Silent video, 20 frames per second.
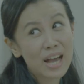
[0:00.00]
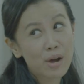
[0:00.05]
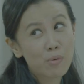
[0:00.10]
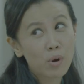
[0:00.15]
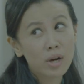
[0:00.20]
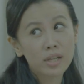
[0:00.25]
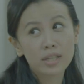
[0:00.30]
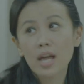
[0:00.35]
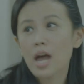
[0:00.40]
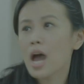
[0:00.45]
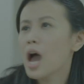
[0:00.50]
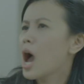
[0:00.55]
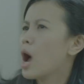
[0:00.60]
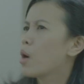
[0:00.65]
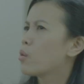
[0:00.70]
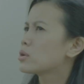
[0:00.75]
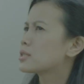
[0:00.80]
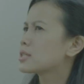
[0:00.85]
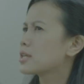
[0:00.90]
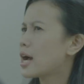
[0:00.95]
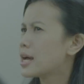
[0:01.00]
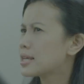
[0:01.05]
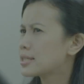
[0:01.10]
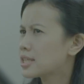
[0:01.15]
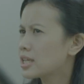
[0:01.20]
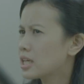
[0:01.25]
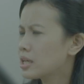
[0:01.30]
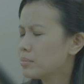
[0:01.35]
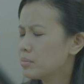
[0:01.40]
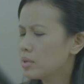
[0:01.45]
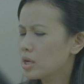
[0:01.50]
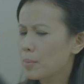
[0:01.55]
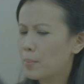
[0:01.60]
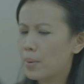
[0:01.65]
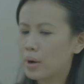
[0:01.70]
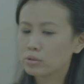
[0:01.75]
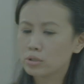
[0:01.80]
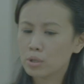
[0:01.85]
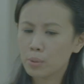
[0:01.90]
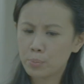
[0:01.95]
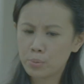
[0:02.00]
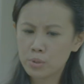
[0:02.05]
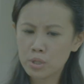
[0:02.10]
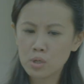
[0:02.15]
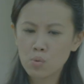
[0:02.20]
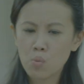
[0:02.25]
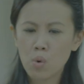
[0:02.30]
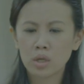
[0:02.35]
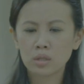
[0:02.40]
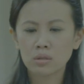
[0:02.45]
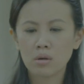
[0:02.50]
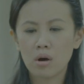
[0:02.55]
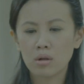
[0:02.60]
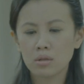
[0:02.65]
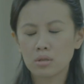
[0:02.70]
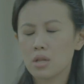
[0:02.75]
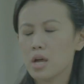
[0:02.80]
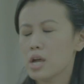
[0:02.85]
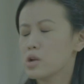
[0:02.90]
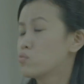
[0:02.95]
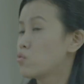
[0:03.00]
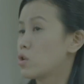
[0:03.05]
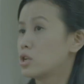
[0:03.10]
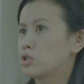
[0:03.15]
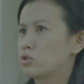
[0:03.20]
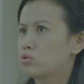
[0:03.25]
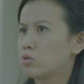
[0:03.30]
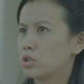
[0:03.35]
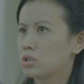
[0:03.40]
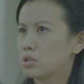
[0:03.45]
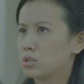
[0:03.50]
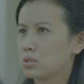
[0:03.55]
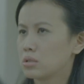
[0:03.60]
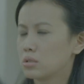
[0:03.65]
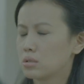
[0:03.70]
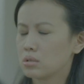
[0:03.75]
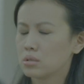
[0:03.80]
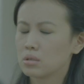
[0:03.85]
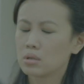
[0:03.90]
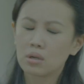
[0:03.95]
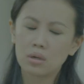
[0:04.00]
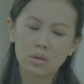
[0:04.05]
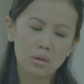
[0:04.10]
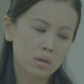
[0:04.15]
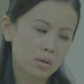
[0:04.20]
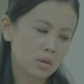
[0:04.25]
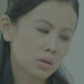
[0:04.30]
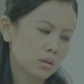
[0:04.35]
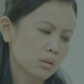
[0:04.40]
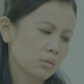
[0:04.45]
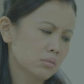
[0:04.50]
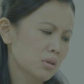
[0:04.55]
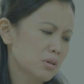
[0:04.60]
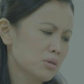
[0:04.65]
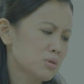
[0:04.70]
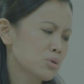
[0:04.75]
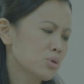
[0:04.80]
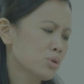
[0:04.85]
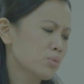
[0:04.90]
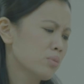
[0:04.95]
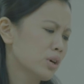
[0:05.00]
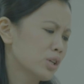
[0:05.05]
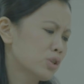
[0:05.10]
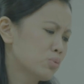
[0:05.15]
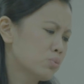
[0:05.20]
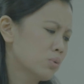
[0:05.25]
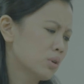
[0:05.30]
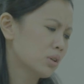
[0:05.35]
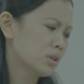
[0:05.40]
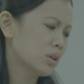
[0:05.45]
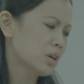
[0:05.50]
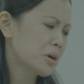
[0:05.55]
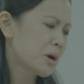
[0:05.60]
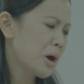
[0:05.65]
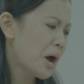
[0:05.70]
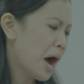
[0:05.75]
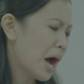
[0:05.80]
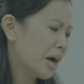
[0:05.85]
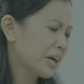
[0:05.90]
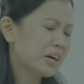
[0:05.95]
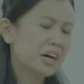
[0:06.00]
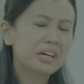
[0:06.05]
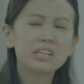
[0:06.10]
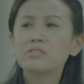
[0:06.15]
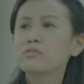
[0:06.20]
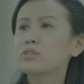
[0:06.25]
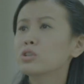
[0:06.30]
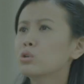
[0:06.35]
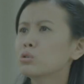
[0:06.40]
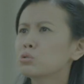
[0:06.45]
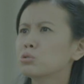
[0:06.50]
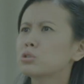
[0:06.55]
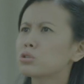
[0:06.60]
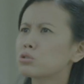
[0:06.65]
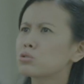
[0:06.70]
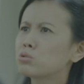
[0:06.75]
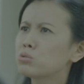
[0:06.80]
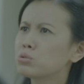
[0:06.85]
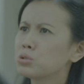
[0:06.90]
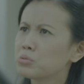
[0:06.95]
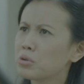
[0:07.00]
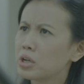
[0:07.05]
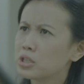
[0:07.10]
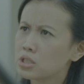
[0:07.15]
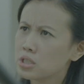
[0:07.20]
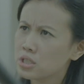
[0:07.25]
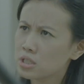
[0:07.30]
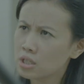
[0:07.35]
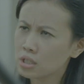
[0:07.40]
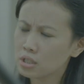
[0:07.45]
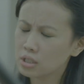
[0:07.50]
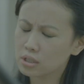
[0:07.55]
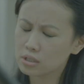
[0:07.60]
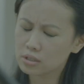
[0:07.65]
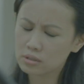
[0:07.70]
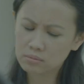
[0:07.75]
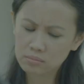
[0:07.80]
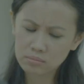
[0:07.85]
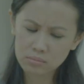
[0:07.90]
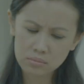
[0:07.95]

Awad. I was asking him about the P1 online registration. That's so much work. I can't even go to the school to register.